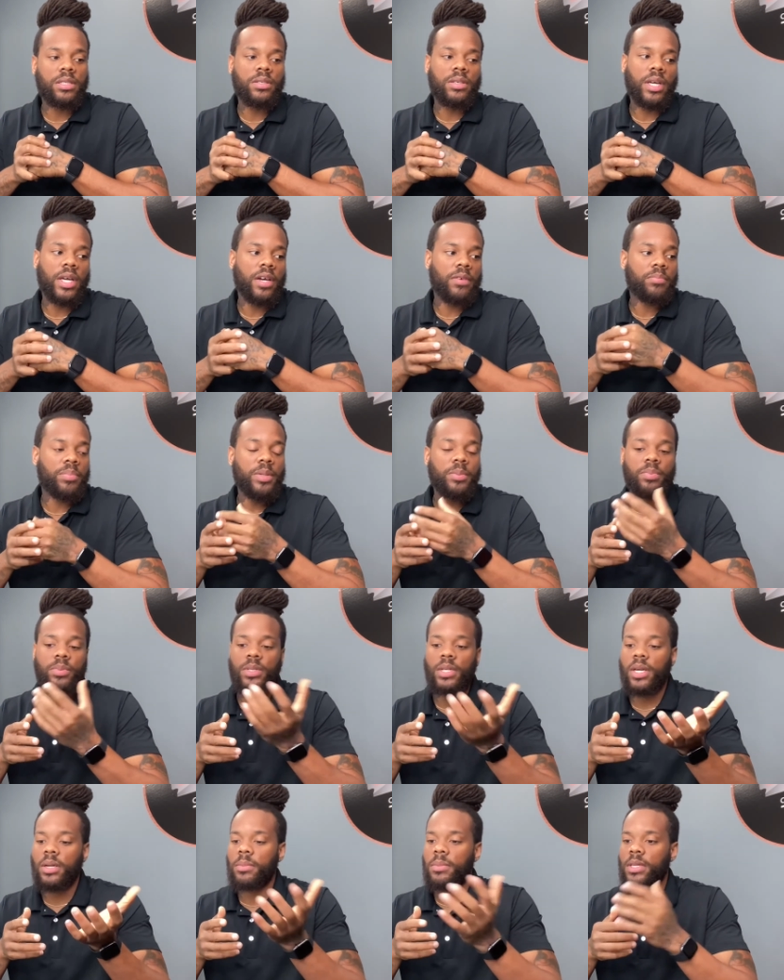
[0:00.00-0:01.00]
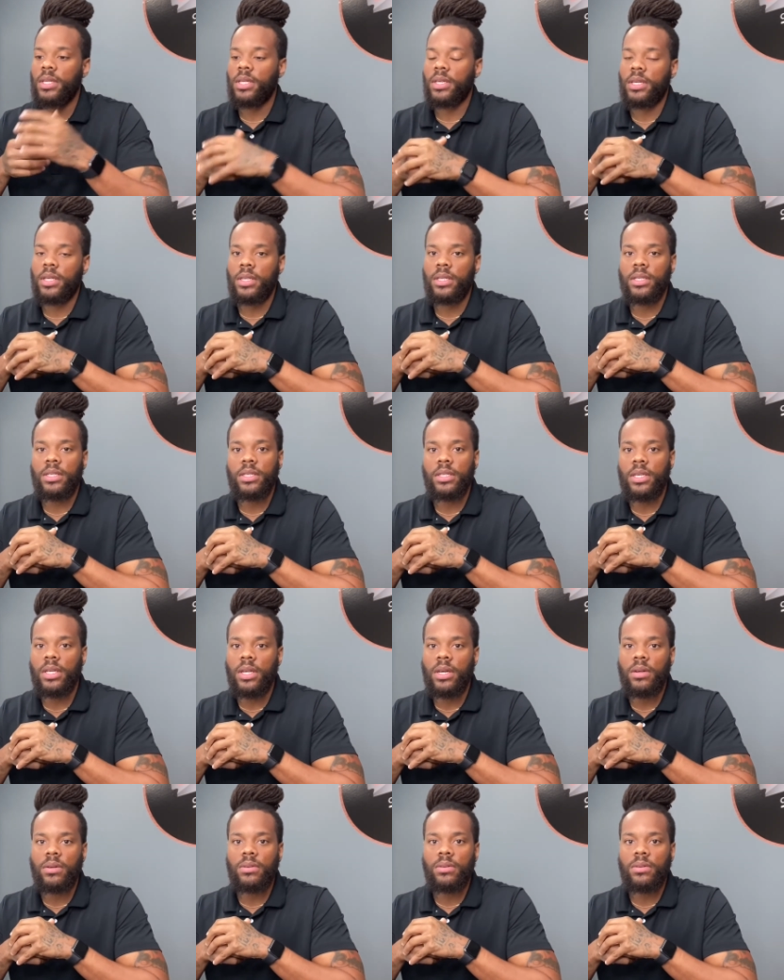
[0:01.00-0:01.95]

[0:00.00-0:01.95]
You have people coming in,